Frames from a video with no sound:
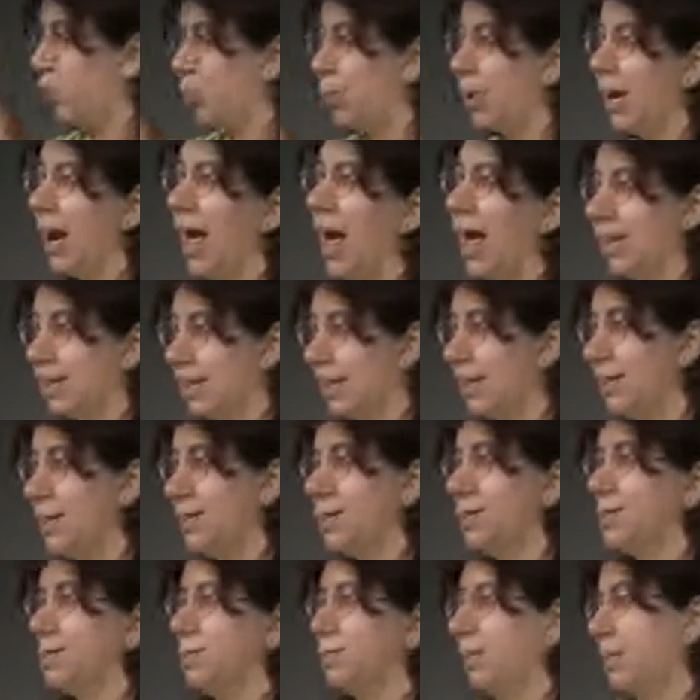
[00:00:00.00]

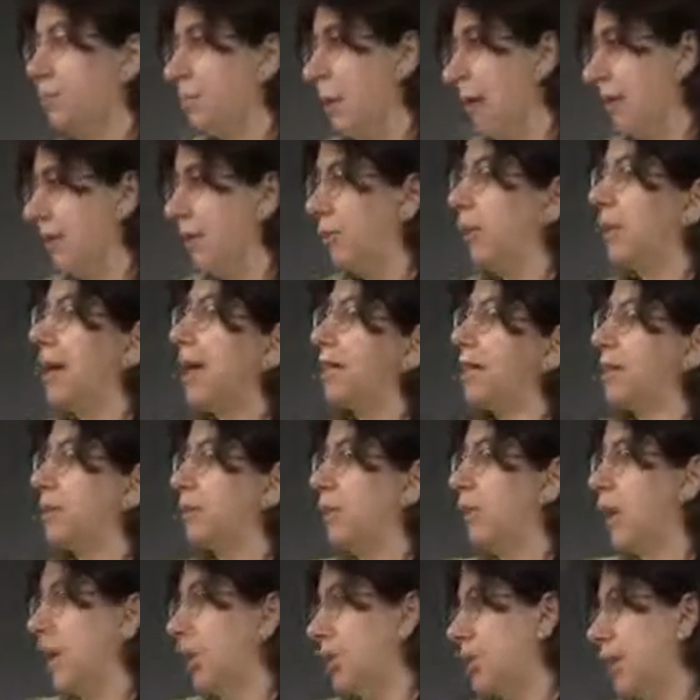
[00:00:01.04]
classes, the binary
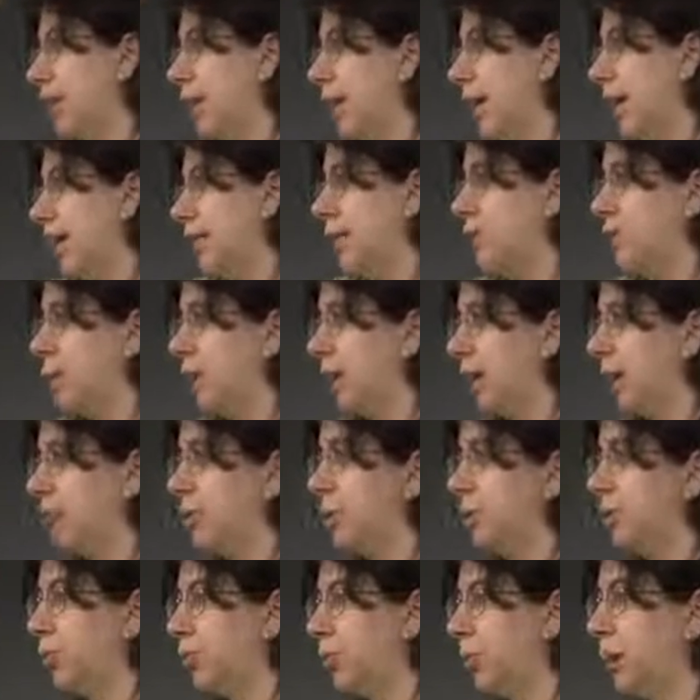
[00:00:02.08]
classification case, y
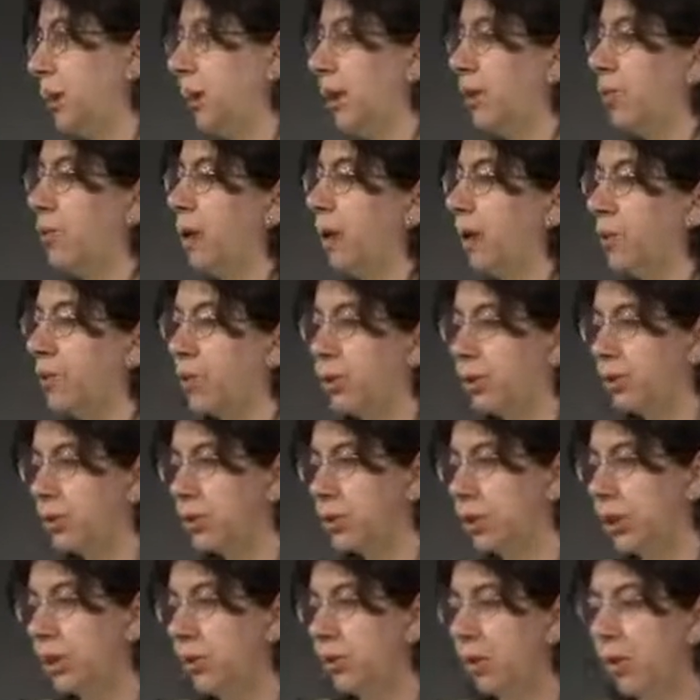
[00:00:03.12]
equal to 1 and y equal to
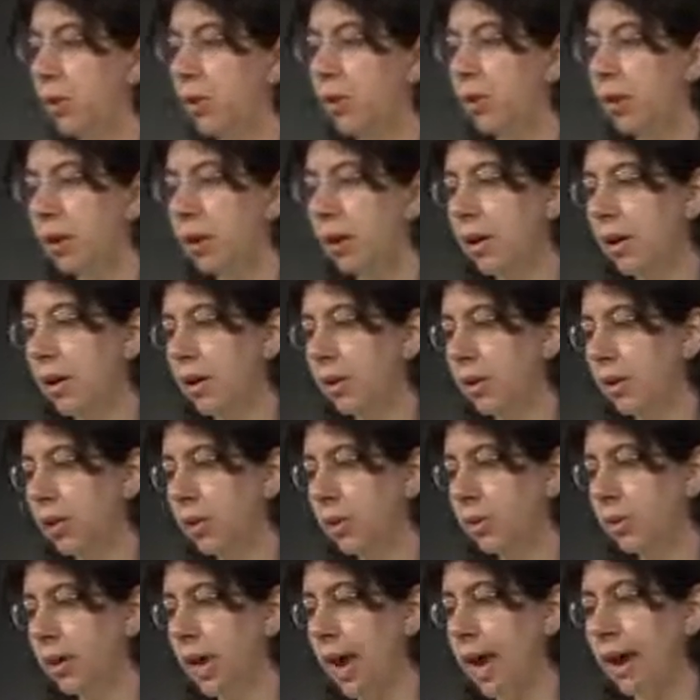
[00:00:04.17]
0,
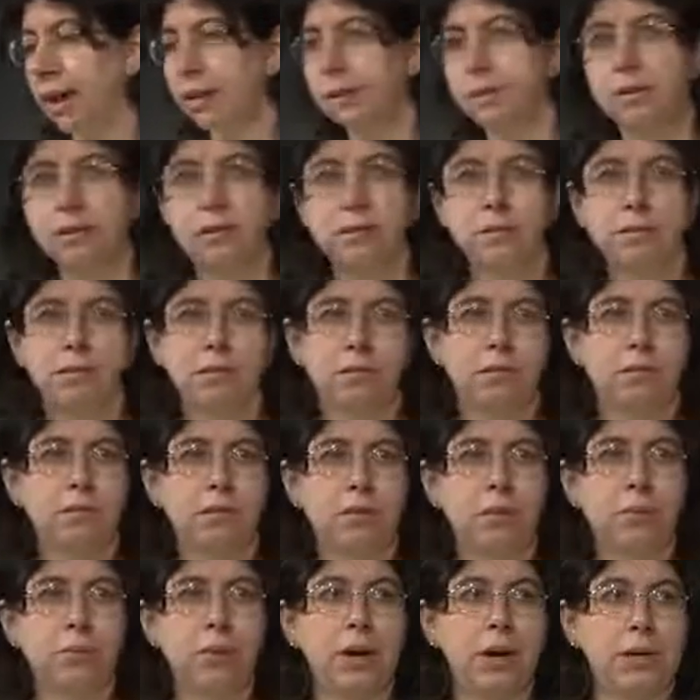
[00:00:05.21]
you get
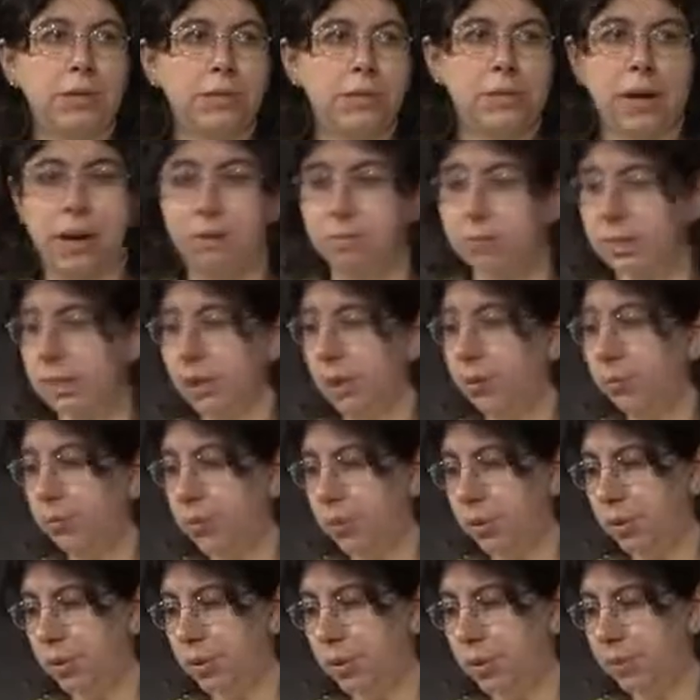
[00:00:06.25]
the weights times the
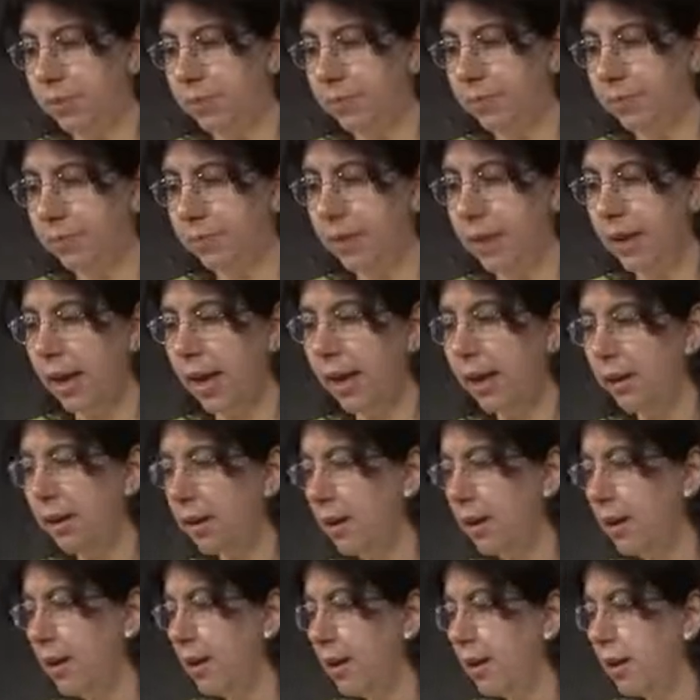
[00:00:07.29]
inputs. Okay?
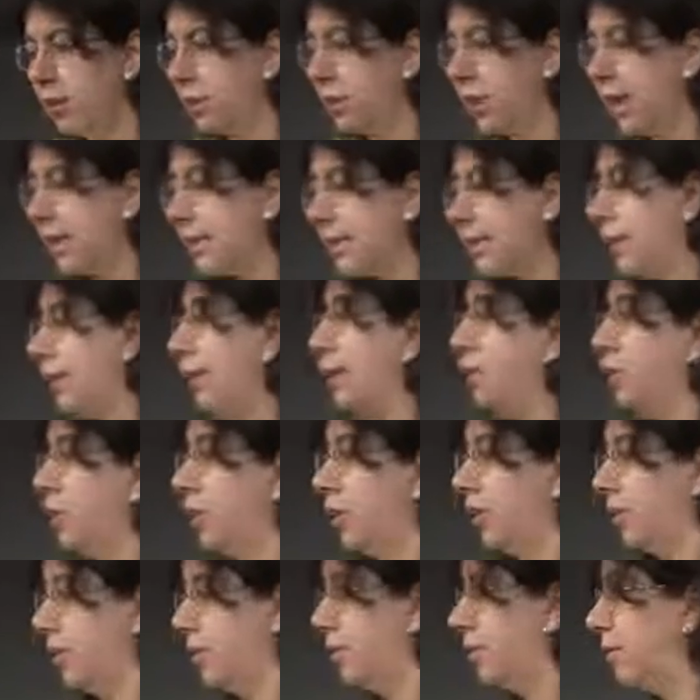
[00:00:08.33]
So that's
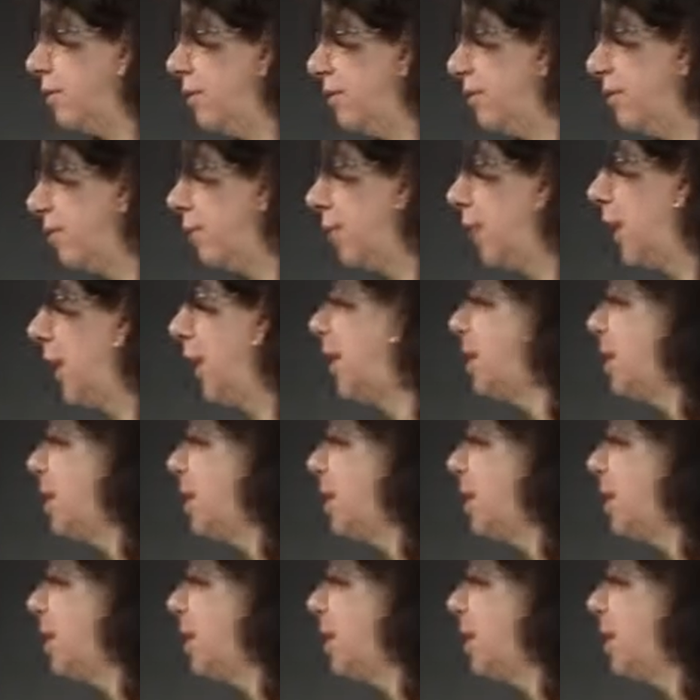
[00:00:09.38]
linear. Okay?